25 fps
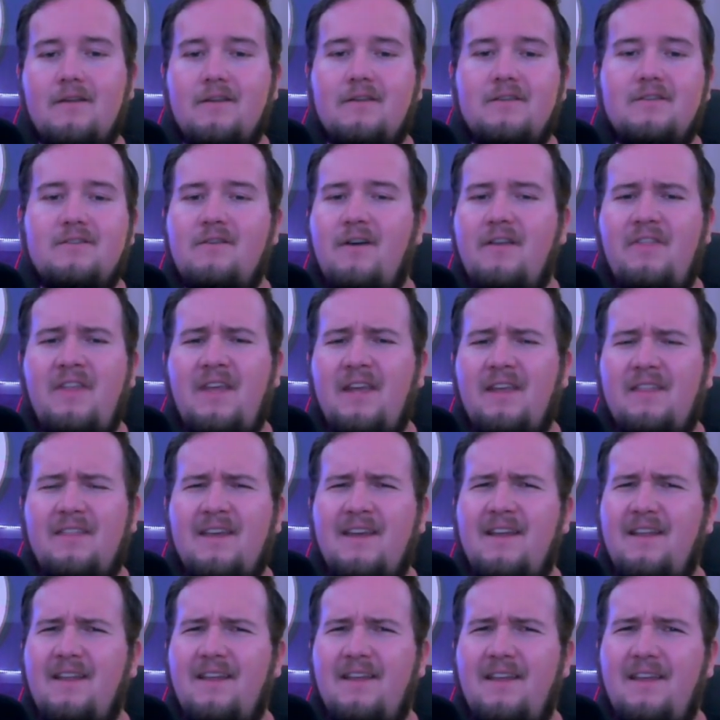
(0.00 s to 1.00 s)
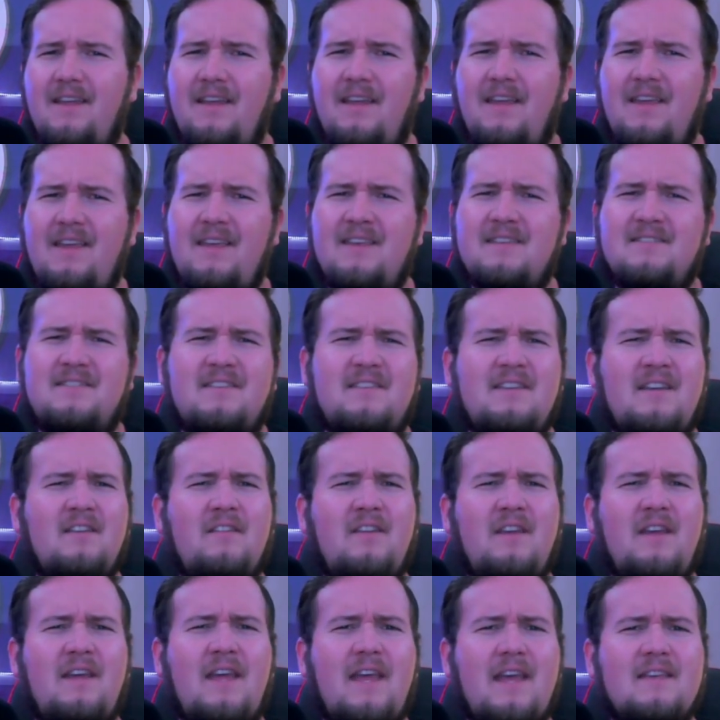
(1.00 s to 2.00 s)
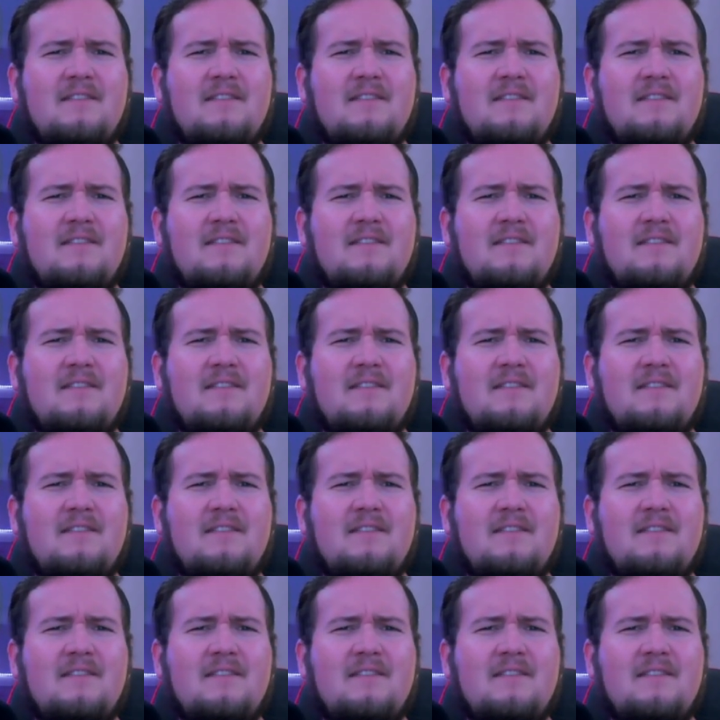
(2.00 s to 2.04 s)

So I think that his ceiling